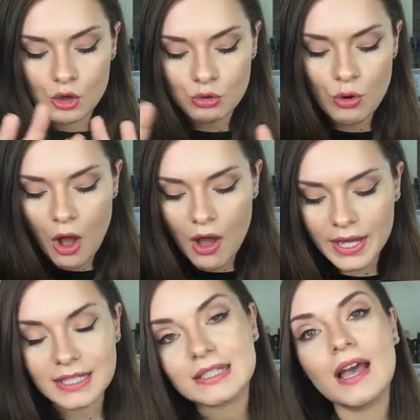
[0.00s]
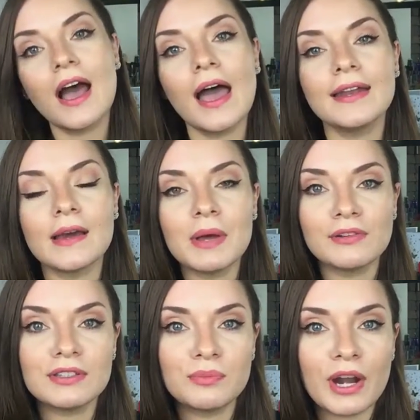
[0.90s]
Right, and I'm
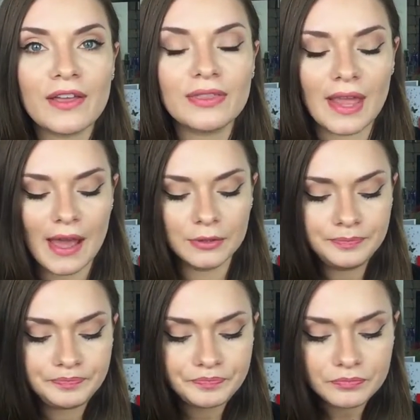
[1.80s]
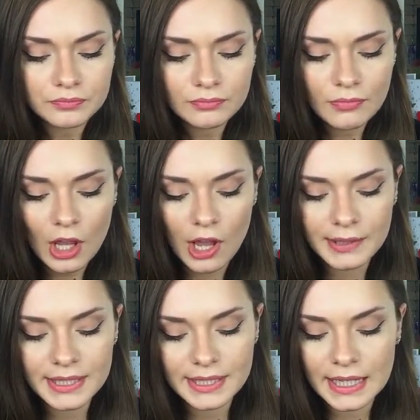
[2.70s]
out of breath now.
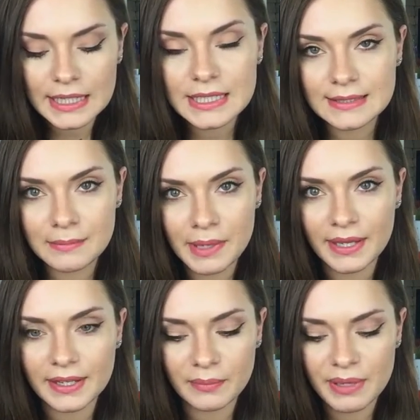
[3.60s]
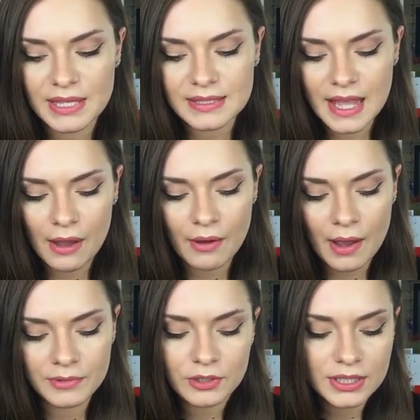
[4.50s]
I'm gonna get into the makeup bits now.
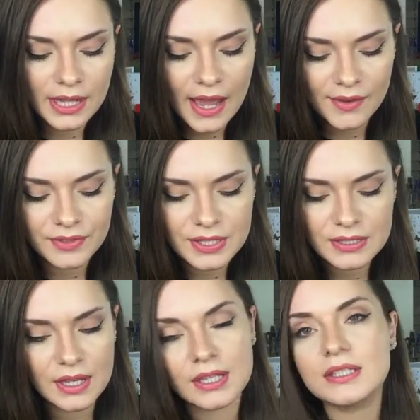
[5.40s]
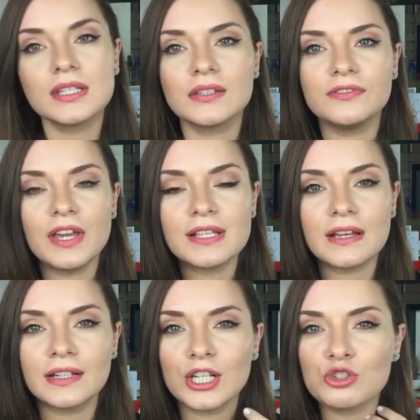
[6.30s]
I'm not gonna have a certain things.
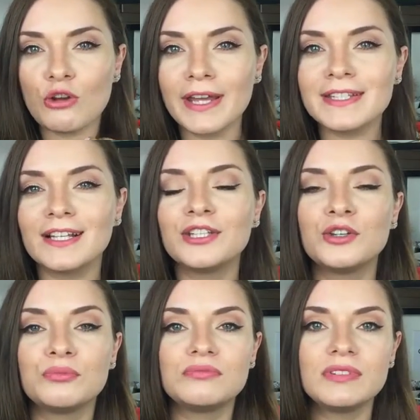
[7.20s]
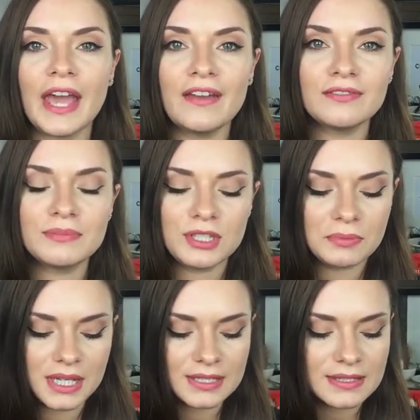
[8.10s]
I'm gonna try and tell you who gave them to
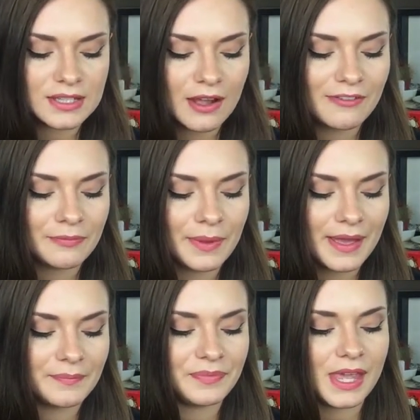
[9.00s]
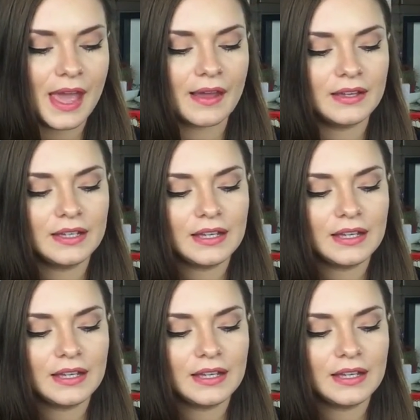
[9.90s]
me and stuff, but yeah.